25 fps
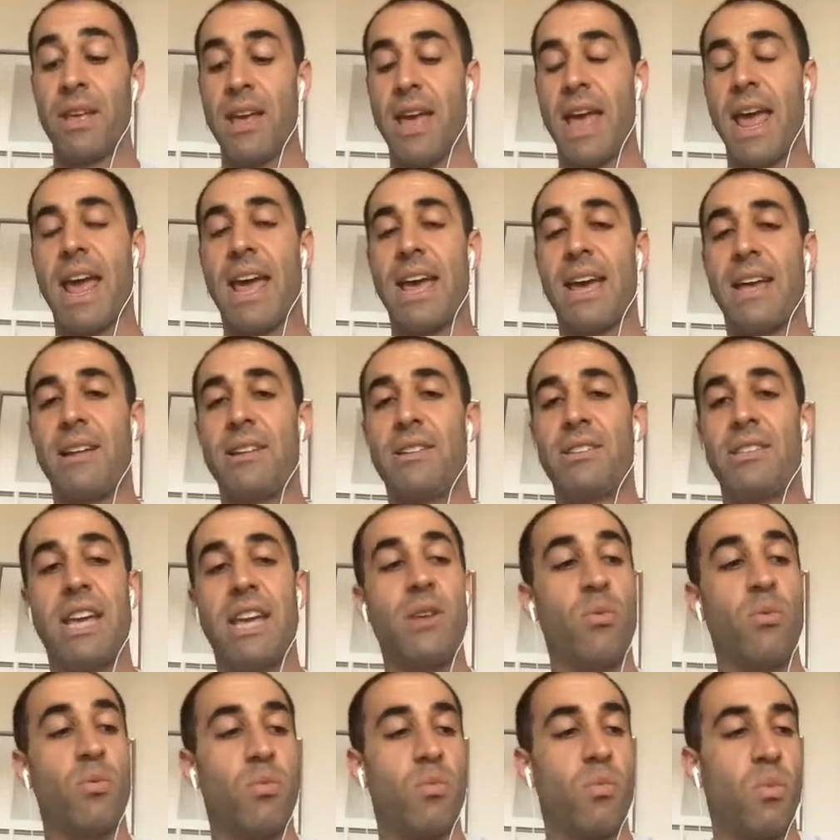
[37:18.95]
and
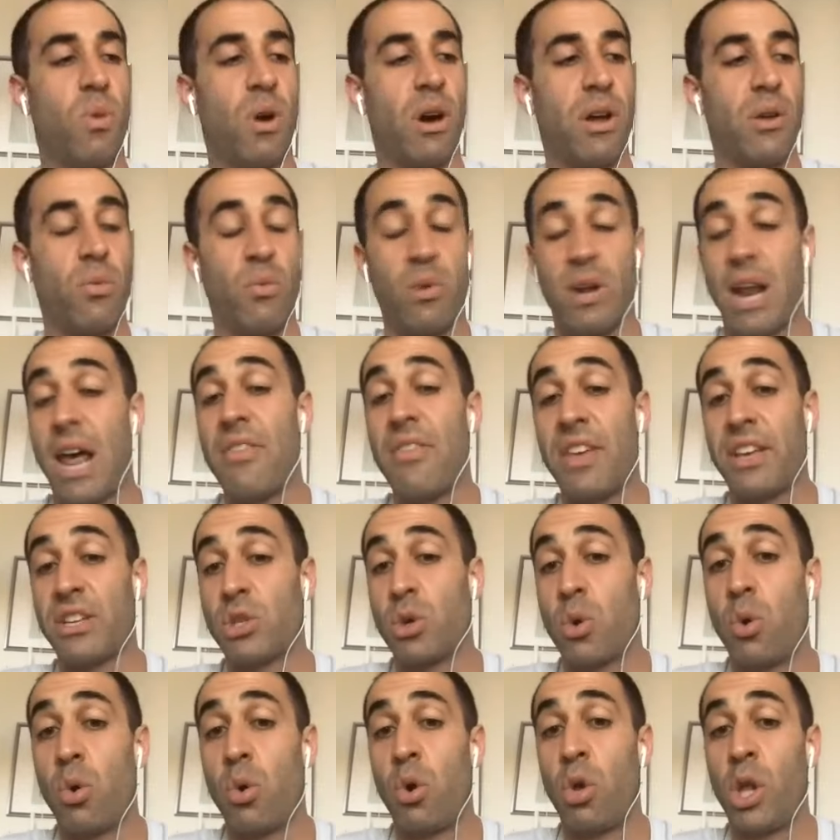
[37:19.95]
and what what i think's
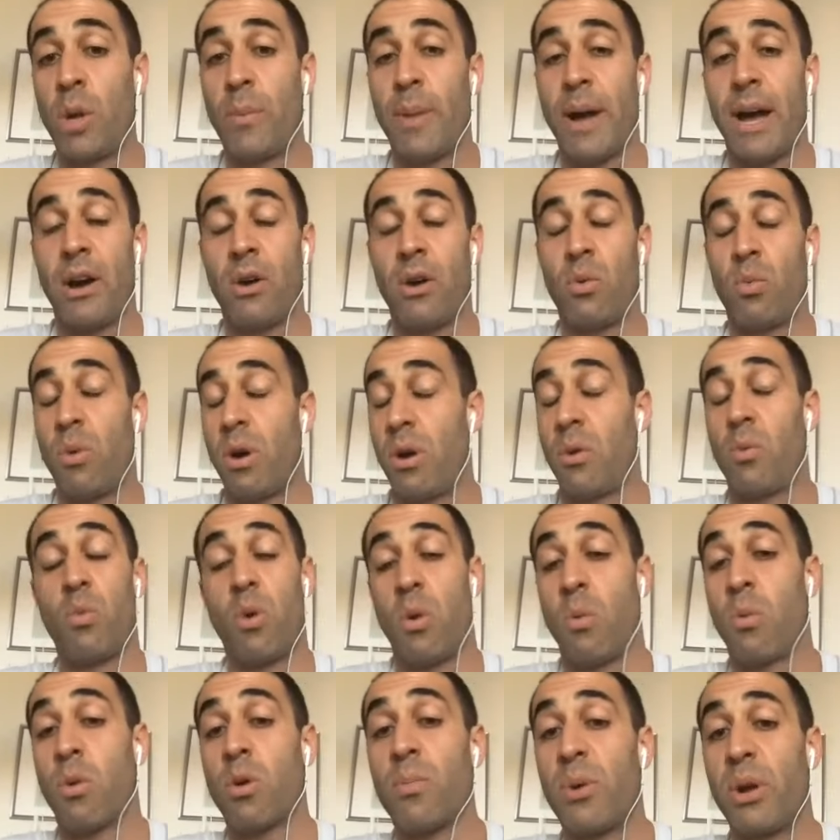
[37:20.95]
cool about what
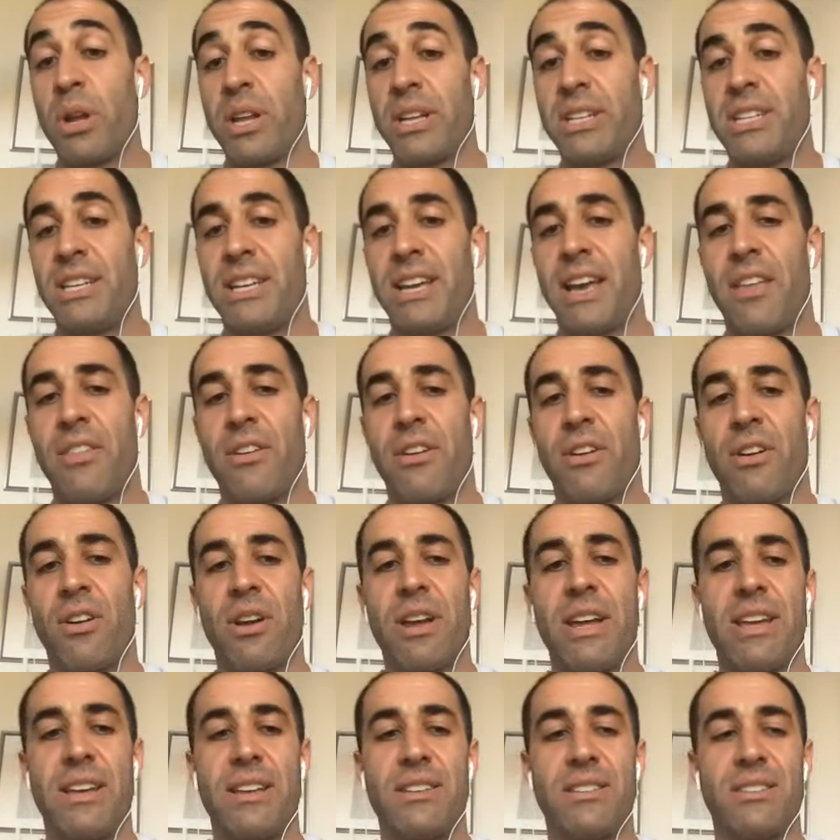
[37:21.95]
what we're putting together
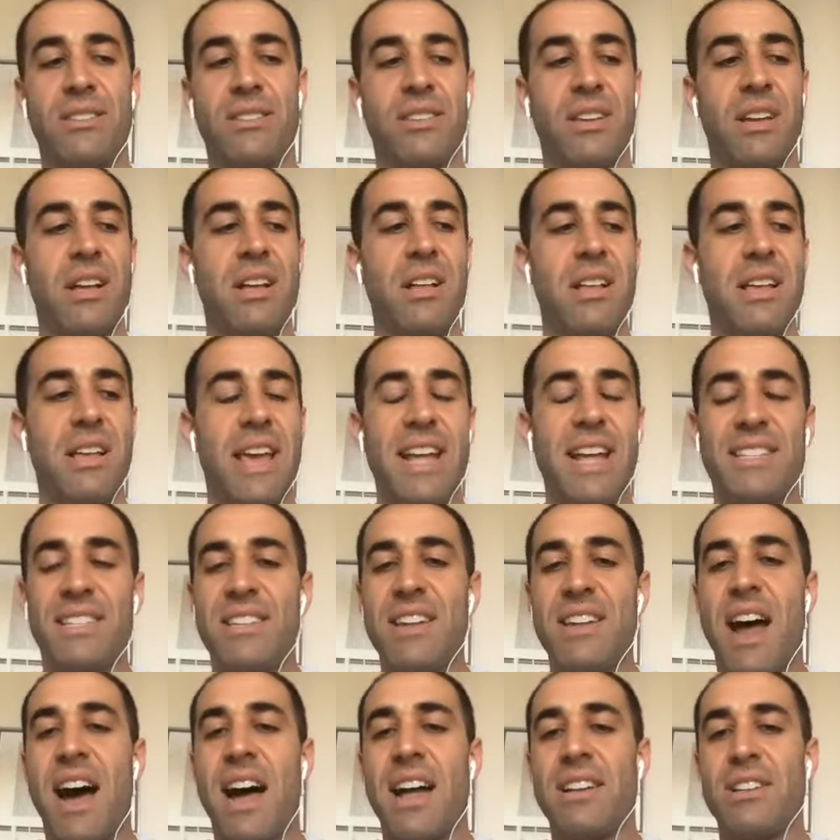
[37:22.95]
is it's
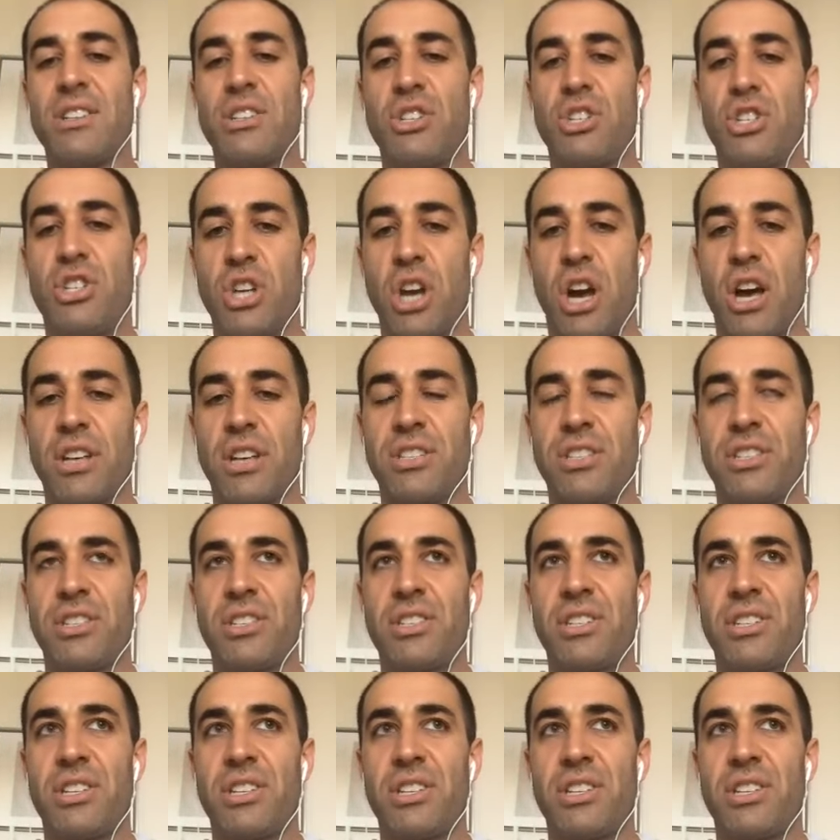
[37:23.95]
not just